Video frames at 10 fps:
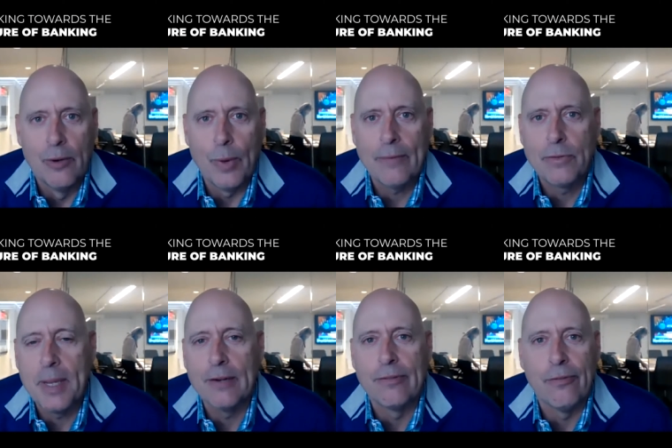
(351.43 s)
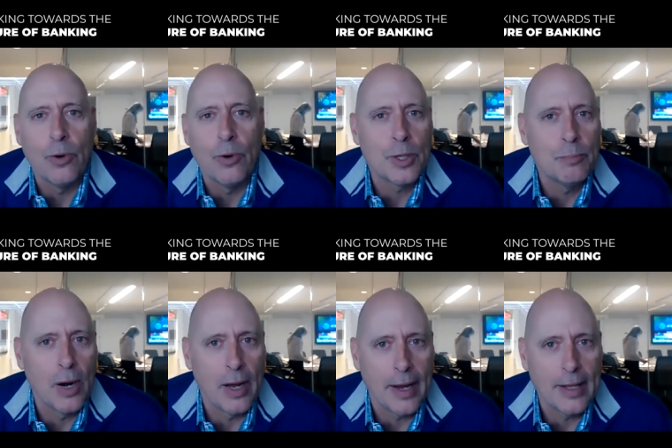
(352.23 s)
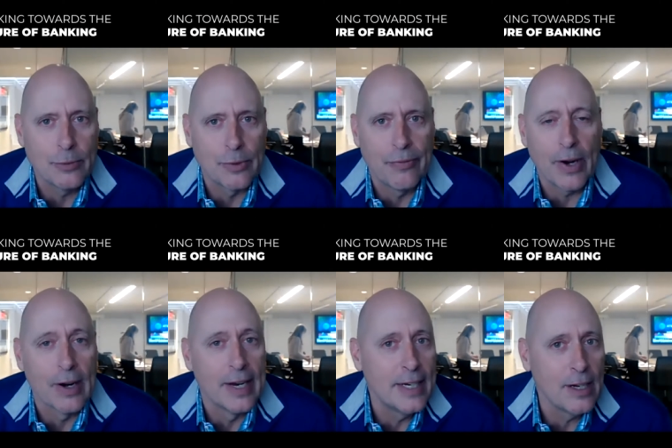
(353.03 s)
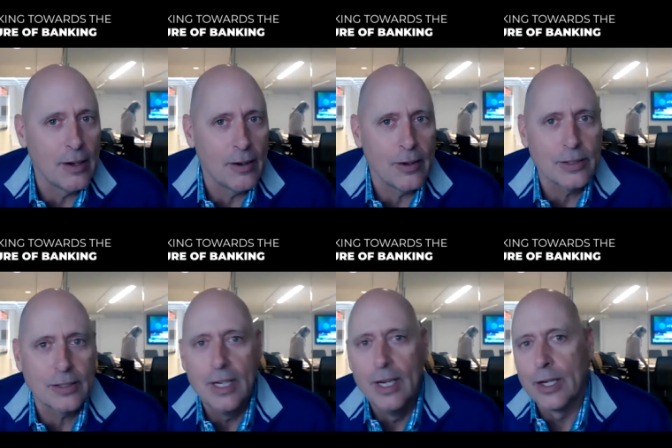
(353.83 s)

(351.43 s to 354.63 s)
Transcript: we have to be in full compliance with fair lending laws,